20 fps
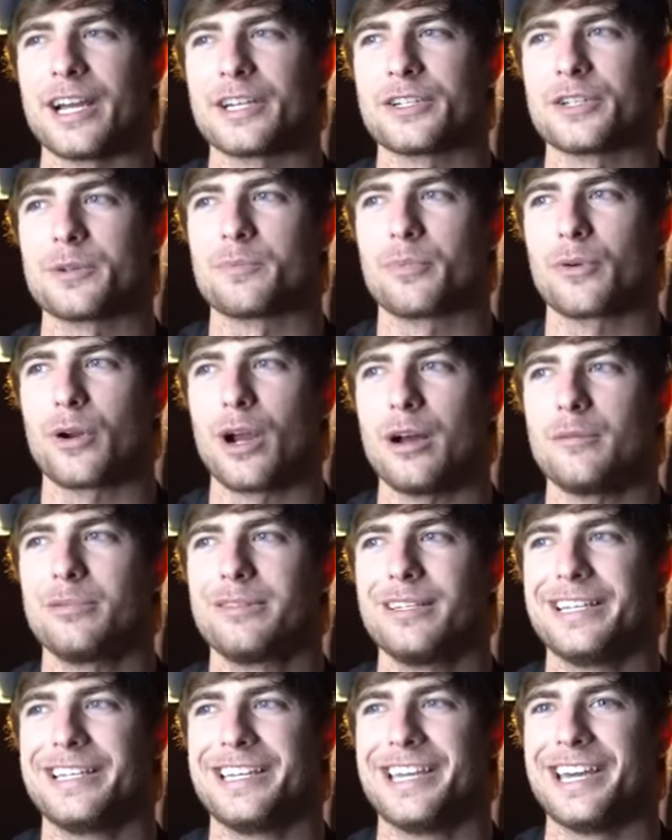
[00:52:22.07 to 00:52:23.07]
I should
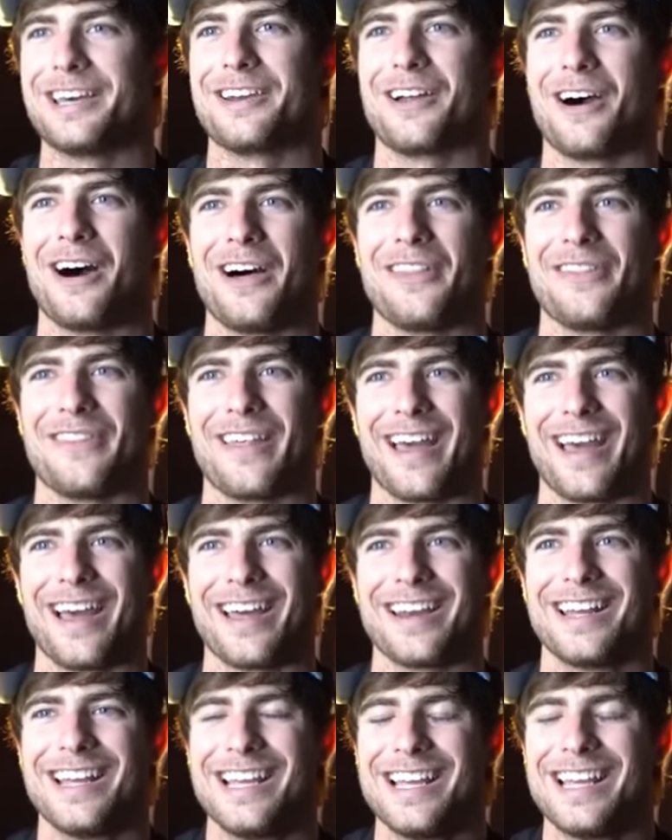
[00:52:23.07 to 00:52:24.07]
probably get on
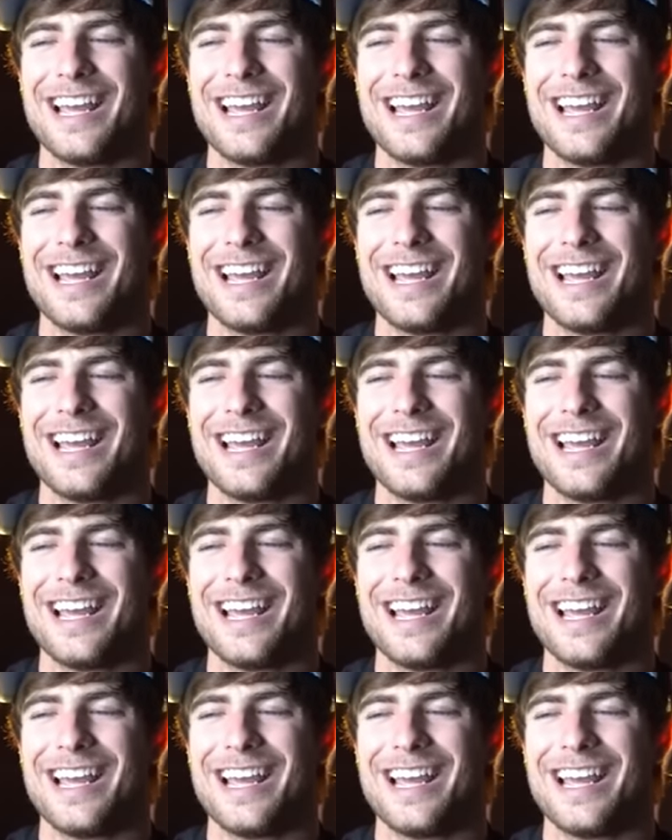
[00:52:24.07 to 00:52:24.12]
that.